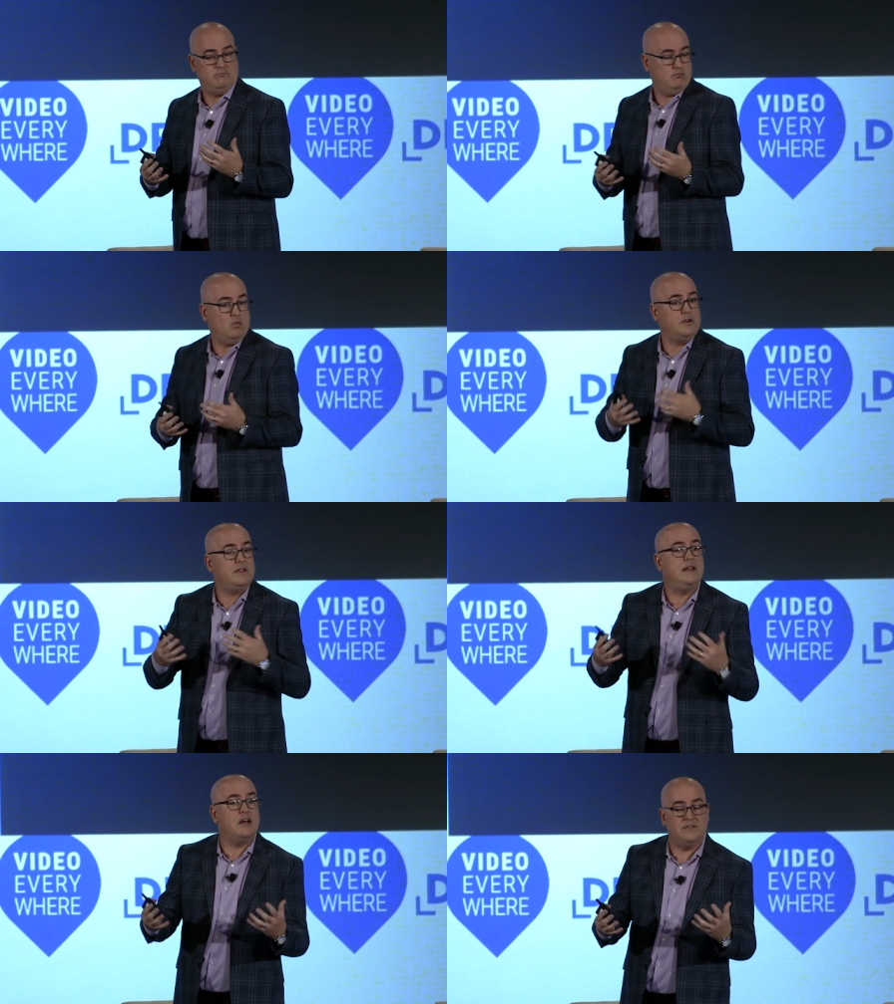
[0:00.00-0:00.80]
What do
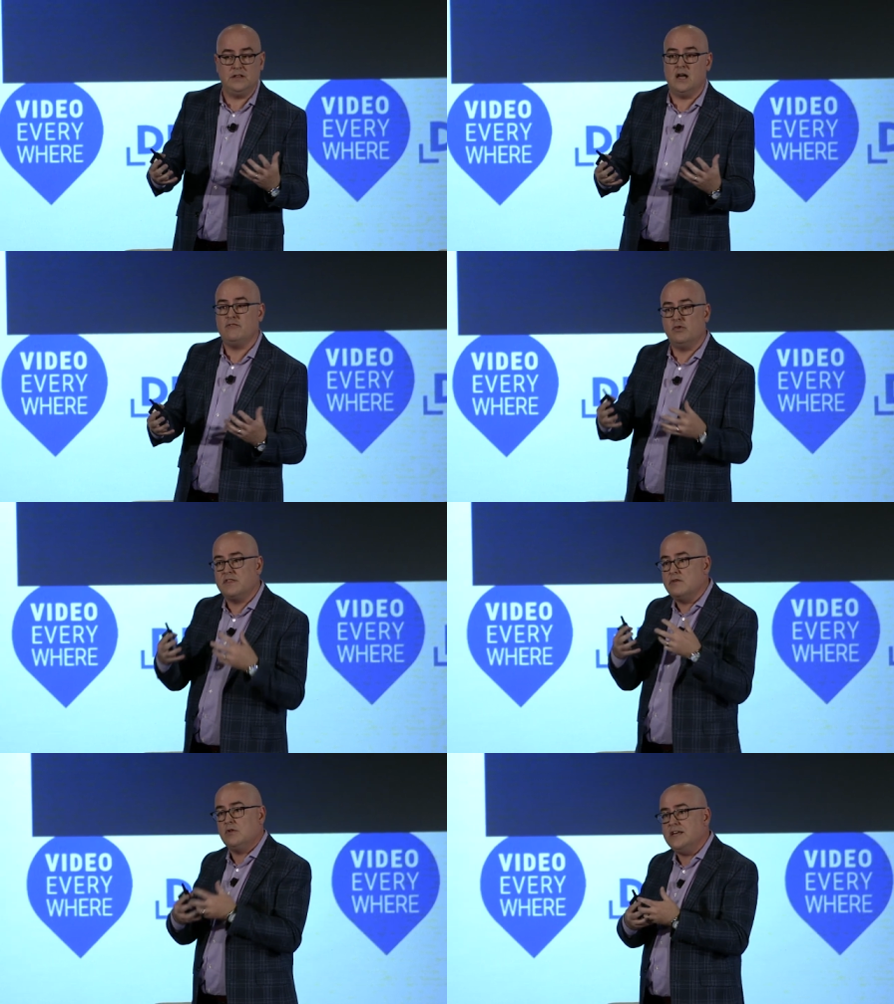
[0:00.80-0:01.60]
they love in life? What are
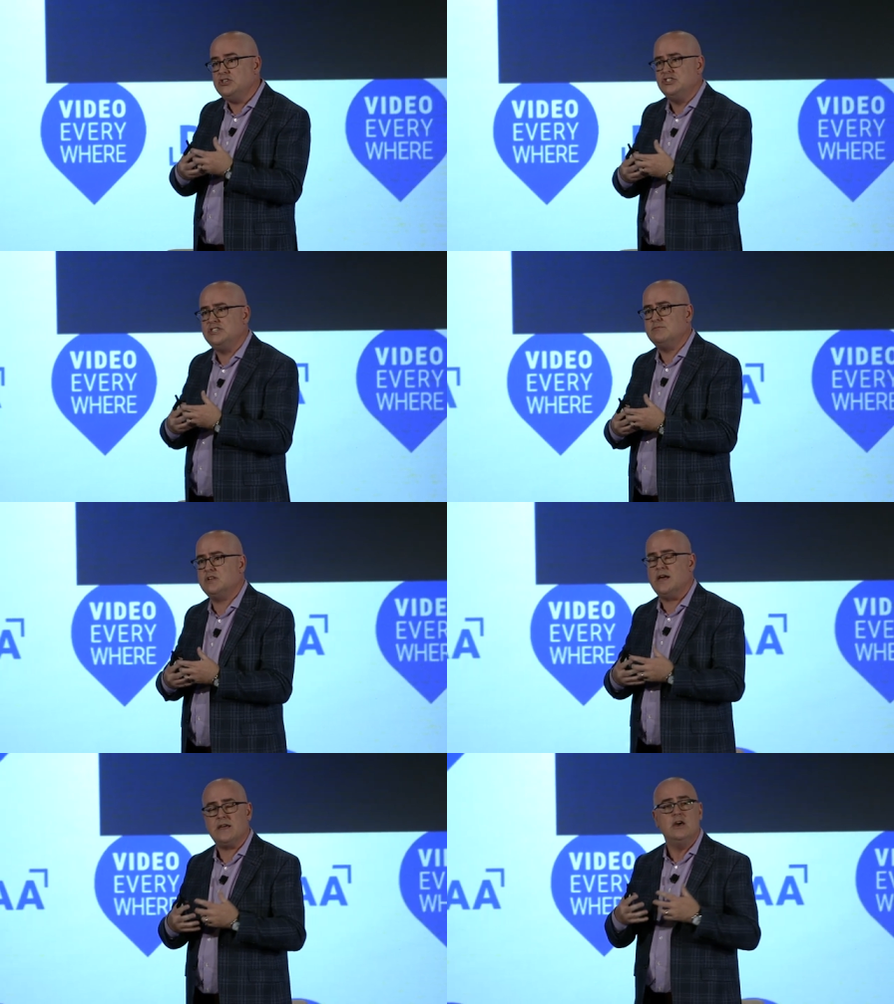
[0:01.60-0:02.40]
their relationships
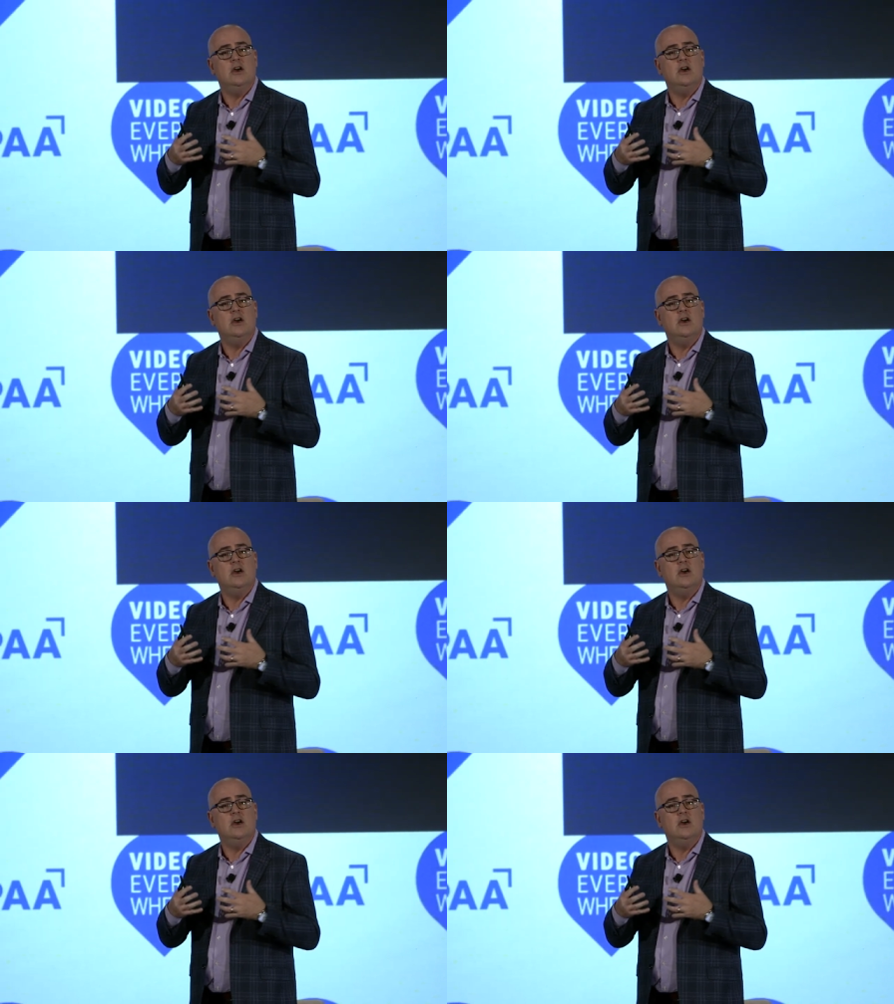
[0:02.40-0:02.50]
like?